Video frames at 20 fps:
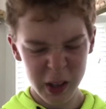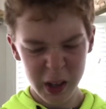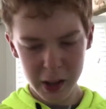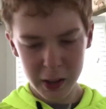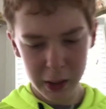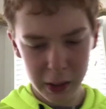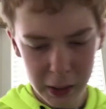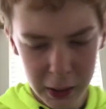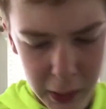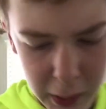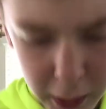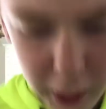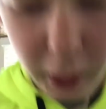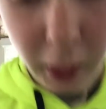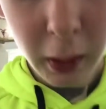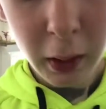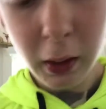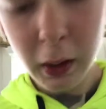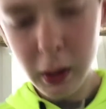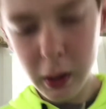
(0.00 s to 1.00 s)
An E,
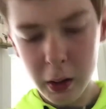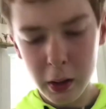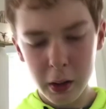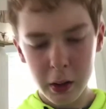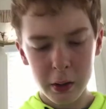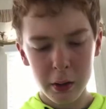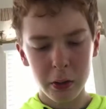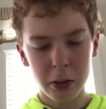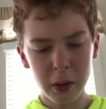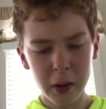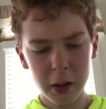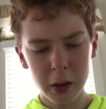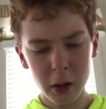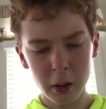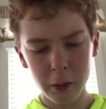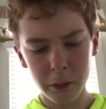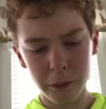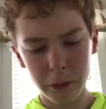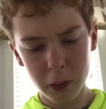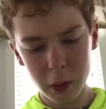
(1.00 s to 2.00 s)
think
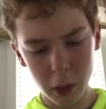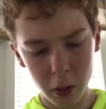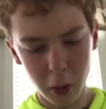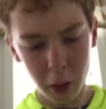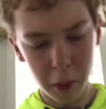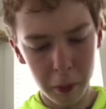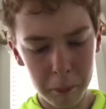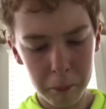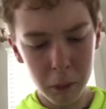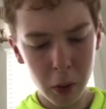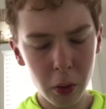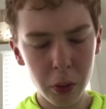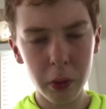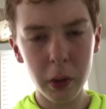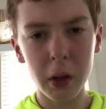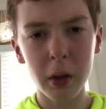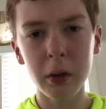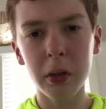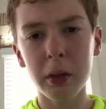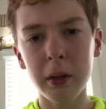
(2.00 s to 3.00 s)
of the
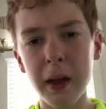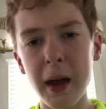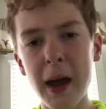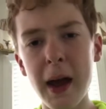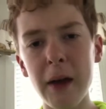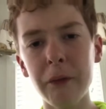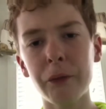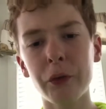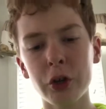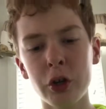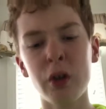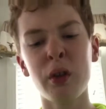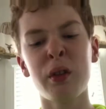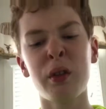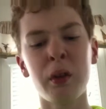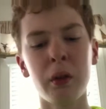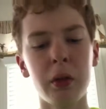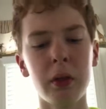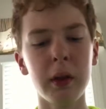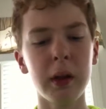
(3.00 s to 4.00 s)
music staff, which is
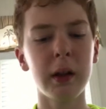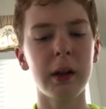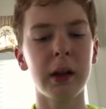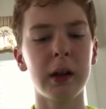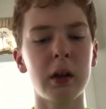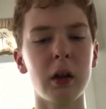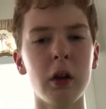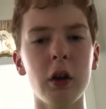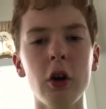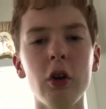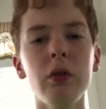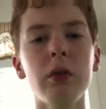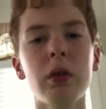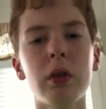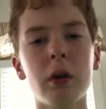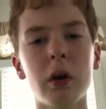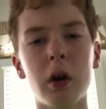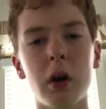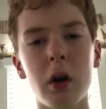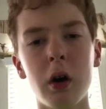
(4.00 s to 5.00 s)
the thing that the notes
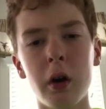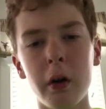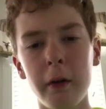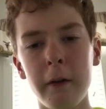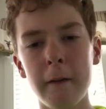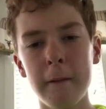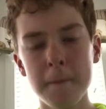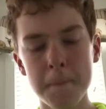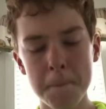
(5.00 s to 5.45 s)
are on,